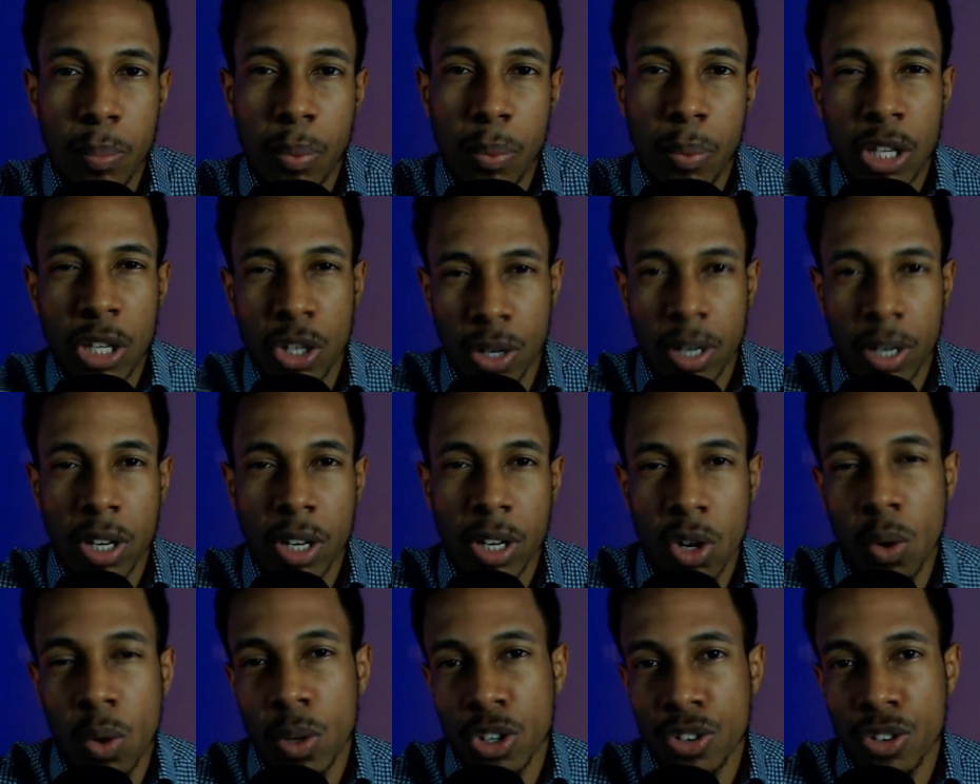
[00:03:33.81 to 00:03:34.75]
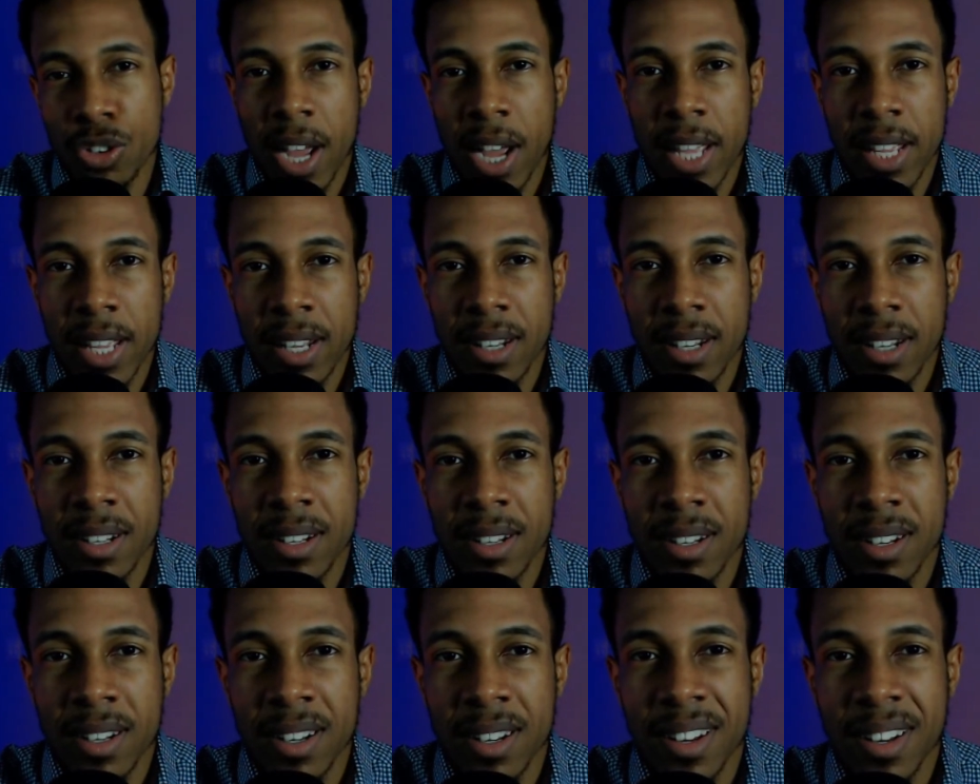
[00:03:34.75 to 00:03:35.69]
but you're going to go and try it?
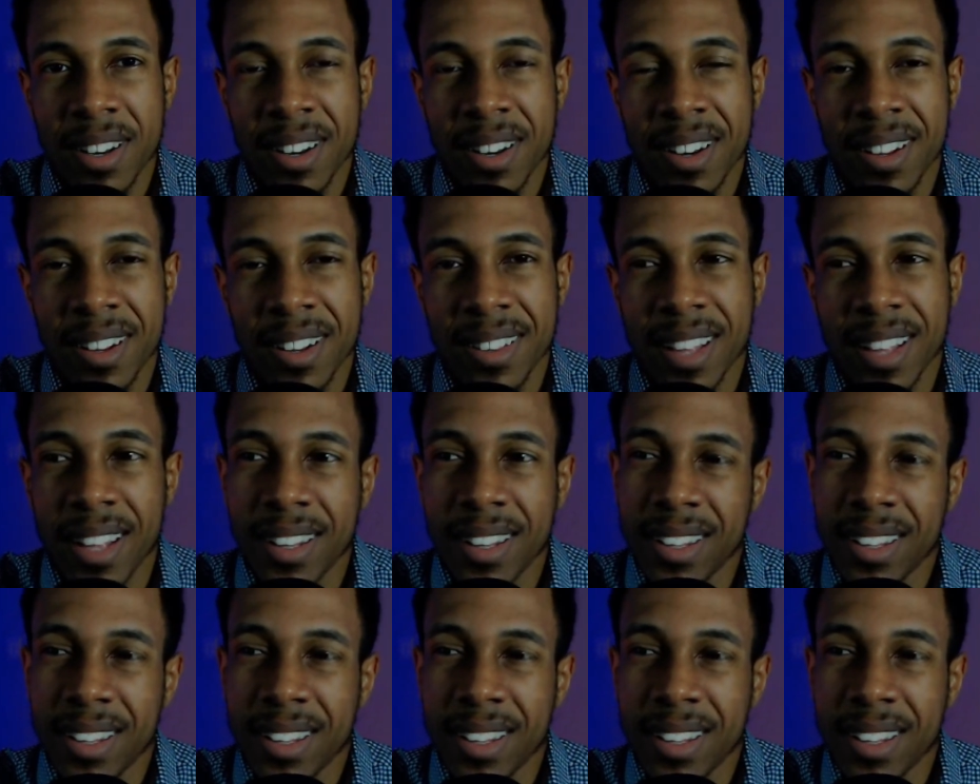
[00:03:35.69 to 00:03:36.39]
That